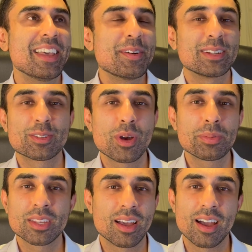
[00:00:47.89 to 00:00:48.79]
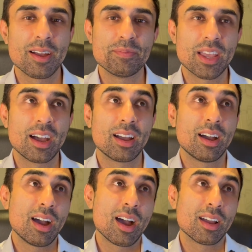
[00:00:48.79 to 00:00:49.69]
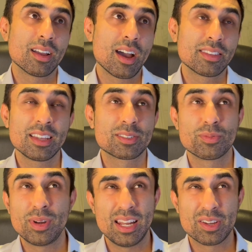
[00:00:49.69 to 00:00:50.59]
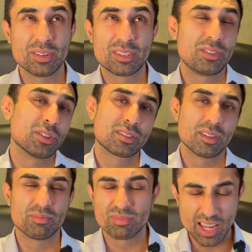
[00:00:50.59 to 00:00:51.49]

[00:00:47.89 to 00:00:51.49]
which is a website I think is really good just to